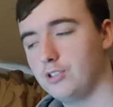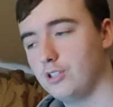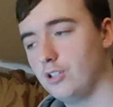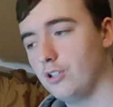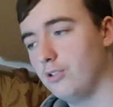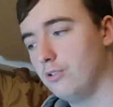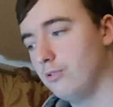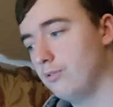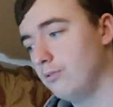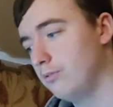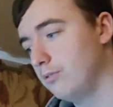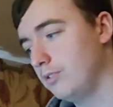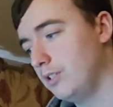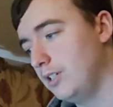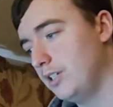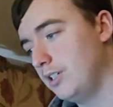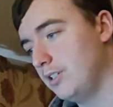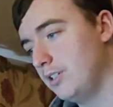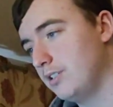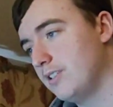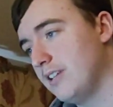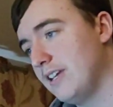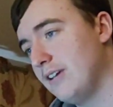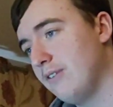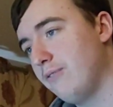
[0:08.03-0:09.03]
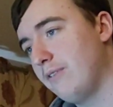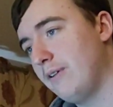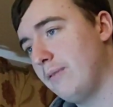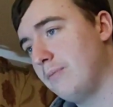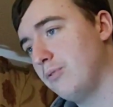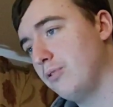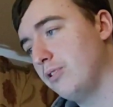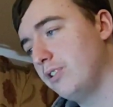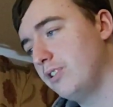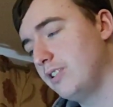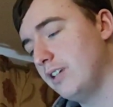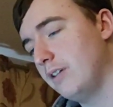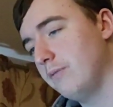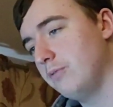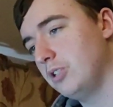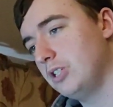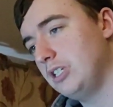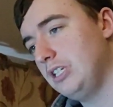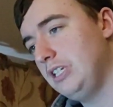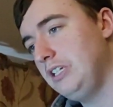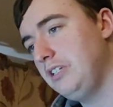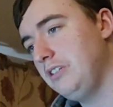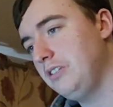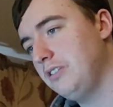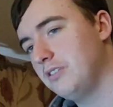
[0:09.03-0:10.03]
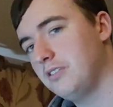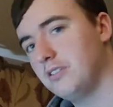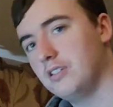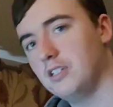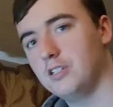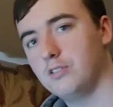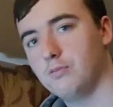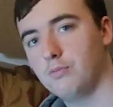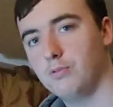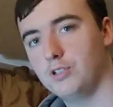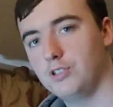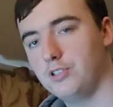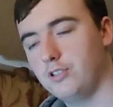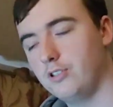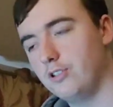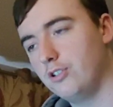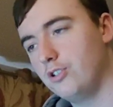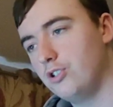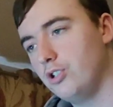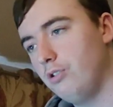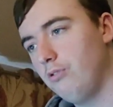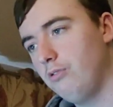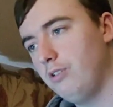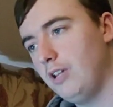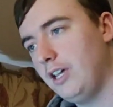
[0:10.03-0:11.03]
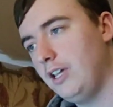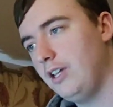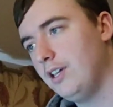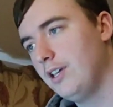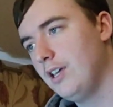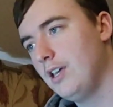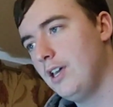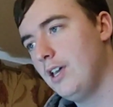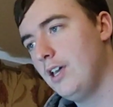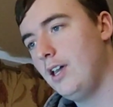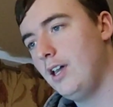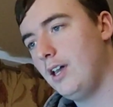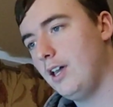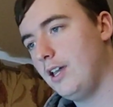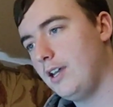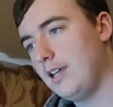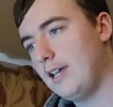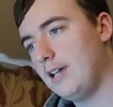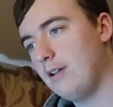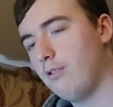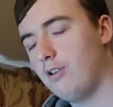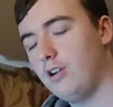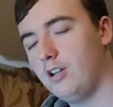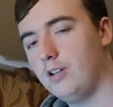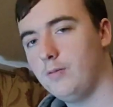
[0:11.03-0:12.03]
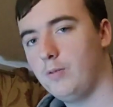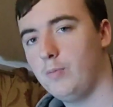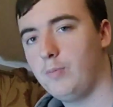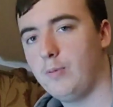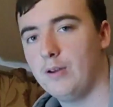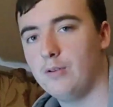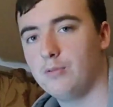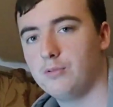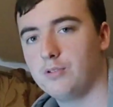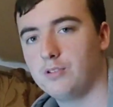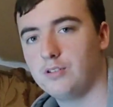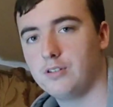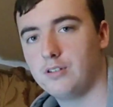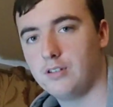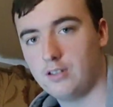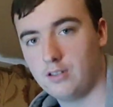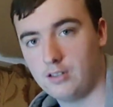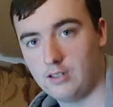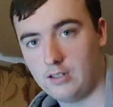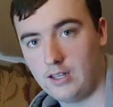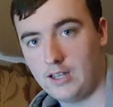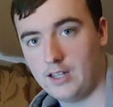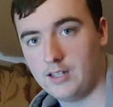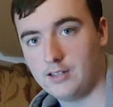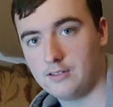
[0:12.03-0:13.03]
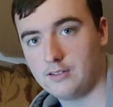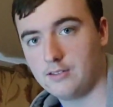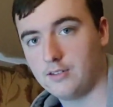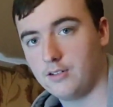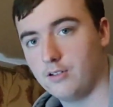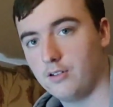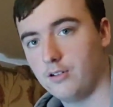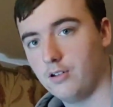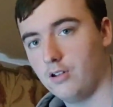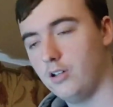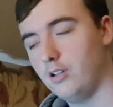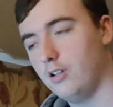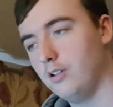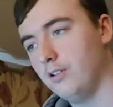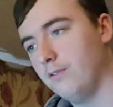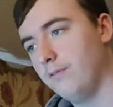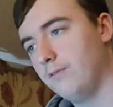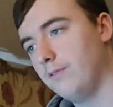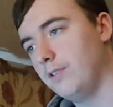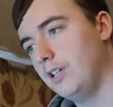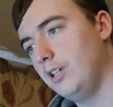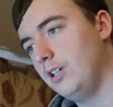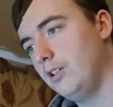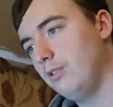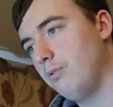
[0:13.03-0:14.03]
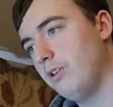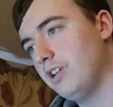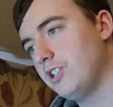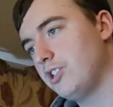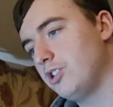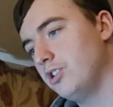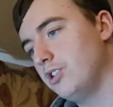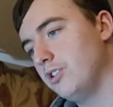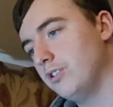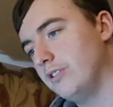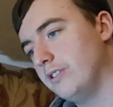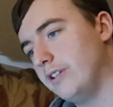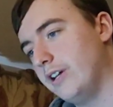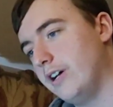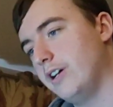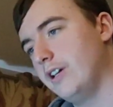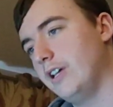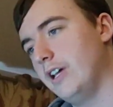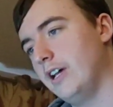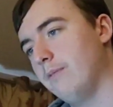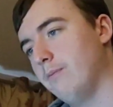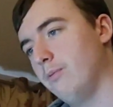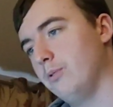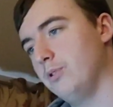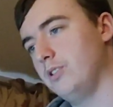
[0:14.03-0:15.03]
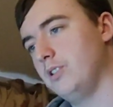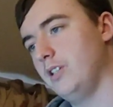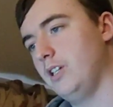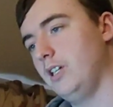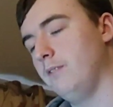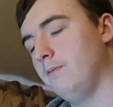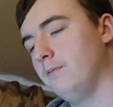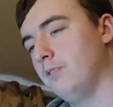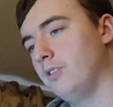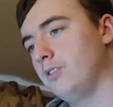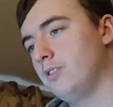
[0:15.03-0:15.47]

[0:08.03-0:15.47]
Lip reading: So it is now February 17th, this was the due date, and now I'm about to answer all of the questions that I have received.